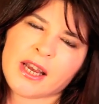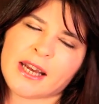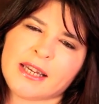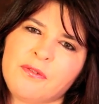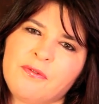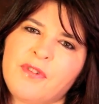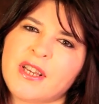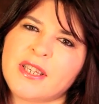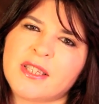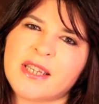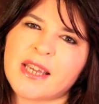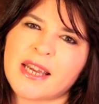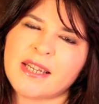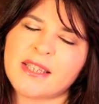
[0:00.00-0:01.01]
and
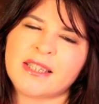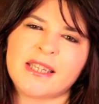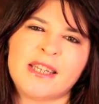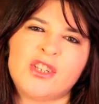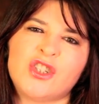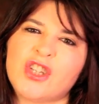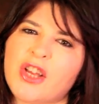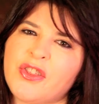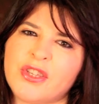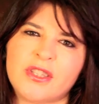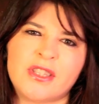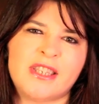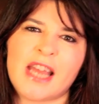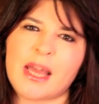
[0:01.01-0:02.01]
investigating each
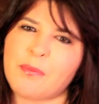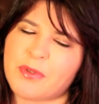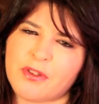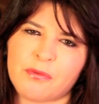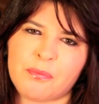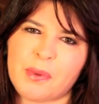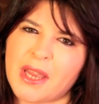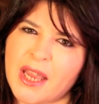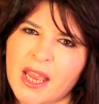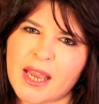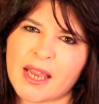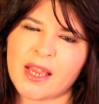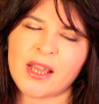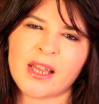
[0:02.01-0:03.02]
other's depth of
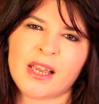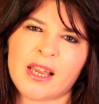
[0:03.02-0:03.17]
being